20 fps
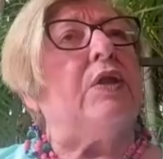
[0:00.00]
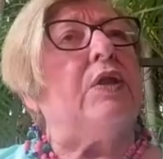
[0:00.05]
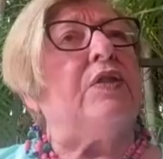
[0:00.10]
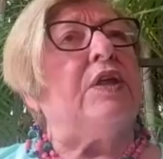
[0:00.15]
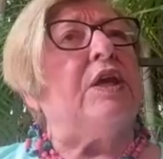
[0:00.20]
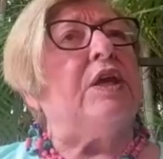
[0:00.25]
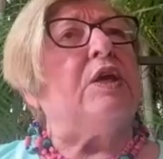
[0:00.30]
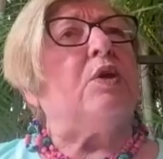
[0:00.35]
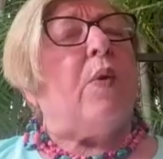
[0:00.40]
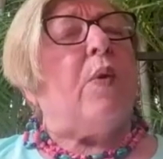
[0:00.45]

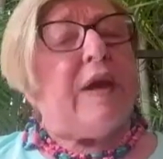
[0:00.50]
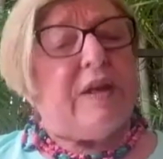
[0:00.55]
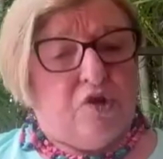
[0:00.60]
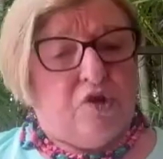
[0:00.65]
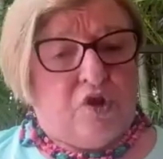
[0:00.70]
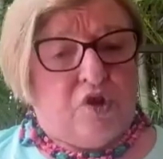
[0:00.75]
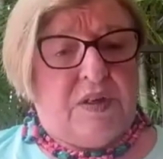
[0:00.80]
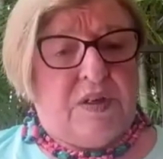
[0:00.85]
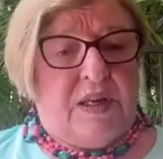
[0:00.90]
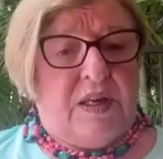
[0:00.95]
the
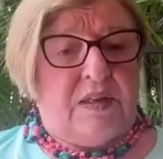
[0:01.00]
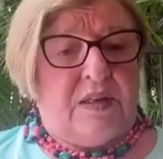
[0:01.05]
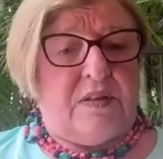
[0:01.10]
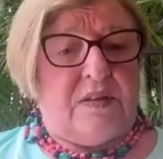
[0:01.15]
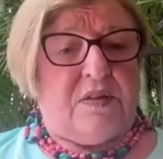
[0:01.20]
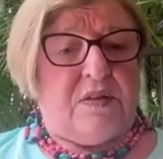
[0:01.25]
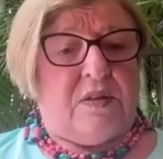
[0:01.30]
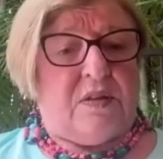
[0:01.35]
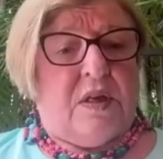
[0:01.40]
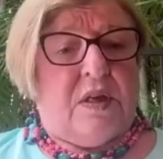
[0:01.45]
question
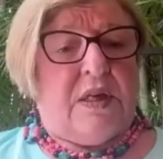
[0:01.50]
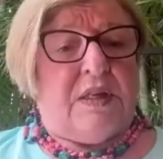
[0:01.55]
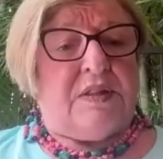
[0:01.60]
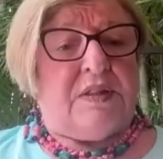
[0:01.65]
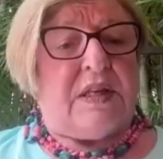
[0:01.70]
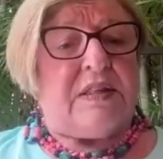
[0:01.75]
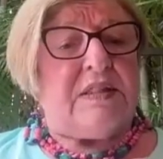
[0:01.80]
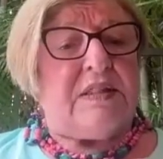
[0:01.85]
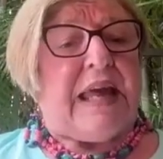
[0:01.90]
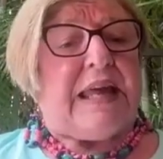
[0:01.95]
is
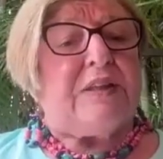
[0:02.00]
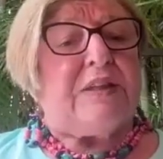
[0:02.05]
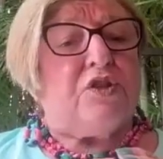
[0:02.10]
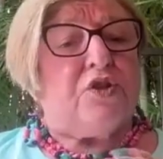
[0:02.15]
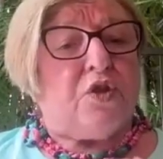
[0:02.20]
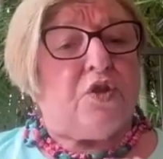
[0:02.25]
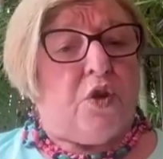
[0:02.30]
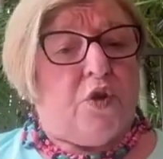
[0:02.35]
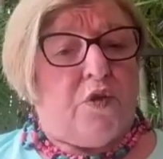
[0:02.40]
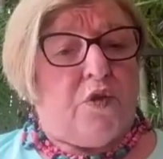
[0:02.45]
does that
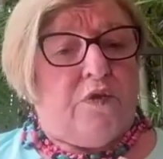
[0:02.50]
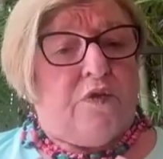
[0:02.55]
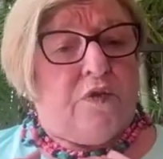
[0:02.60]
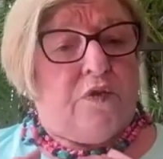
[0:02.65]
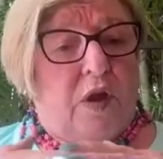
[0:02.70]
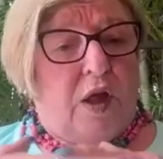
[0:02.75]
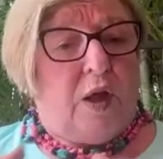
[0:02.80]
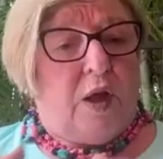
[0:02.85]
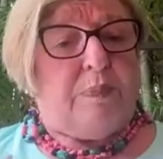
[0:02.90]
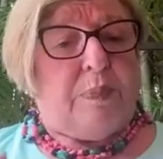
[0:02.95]
serve
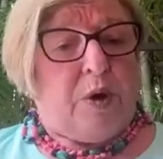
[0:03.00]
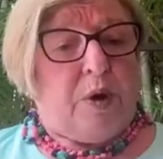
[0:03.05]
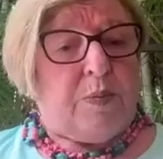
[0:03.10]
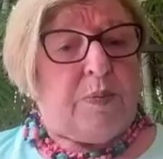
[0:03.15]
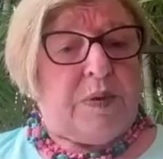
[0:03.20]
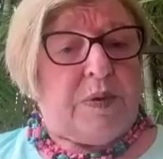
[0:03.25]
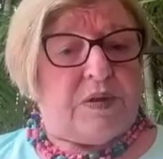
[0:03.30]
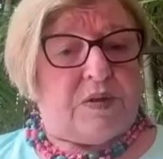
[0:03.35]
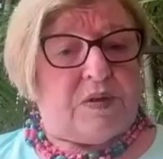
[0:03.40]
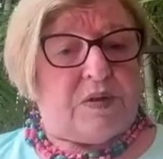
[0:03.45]
a
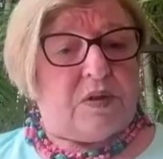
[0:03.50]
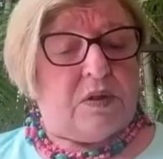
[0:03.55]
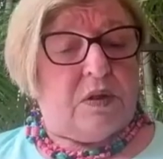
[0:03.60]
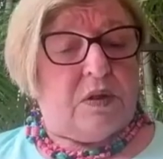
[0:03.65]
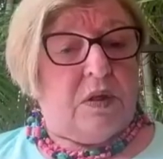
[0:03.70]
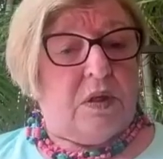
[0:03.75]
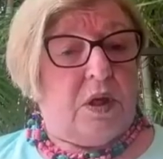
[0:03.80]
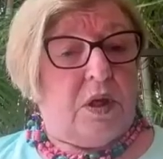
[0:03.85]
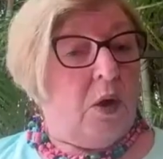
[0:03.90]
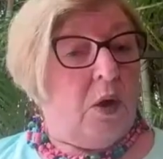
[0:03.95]
purpose?
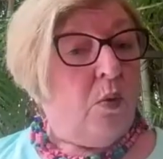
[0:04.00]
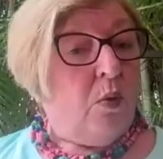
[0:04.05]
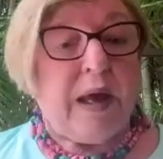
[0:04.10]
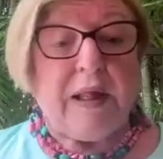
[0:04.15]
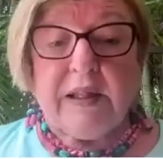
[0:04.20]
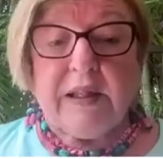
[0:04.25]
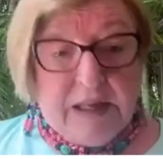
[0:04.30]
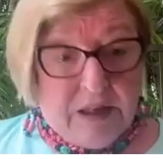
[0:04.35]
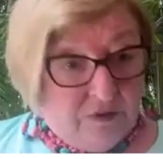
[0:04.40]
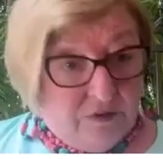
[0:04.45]

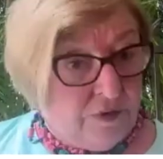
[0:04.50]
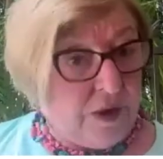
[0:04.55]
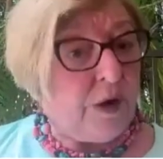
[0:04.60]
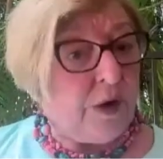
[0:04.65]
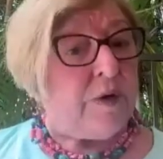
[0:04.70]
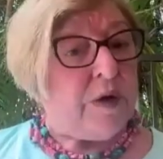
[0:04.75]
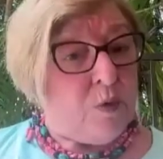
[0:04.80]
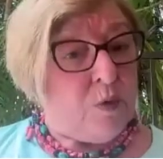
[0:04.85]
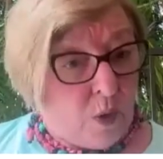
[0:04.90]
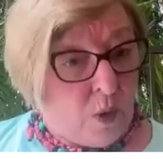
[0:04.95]
Well, it
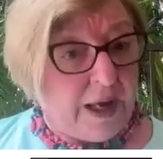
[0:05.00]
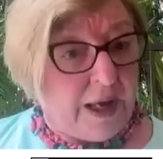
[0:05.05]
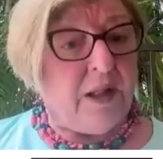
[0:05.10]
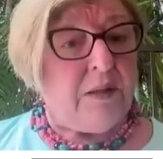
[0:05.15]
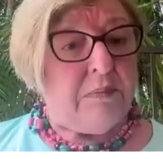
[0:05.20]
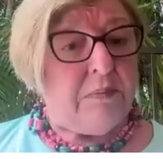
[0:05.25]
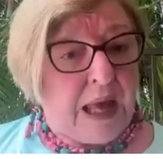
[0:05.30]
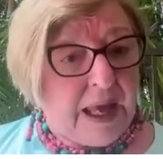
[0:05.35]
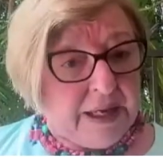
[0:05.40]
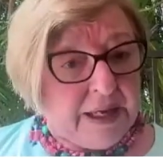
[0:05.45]
very
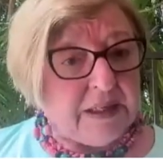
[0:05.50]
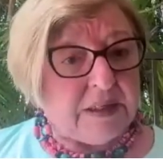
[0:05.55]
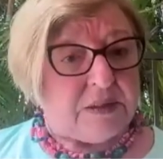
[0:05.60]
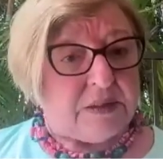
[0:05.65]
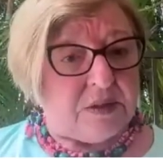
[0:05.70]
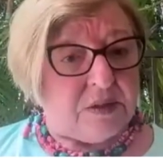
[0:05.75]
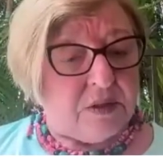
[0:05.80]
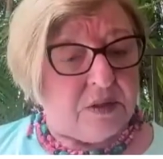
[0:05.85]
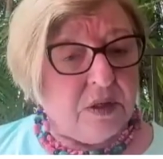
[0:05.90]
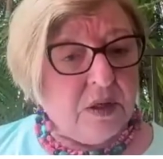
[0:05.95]
well
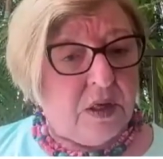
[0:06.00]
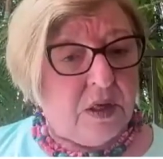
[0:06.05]
might.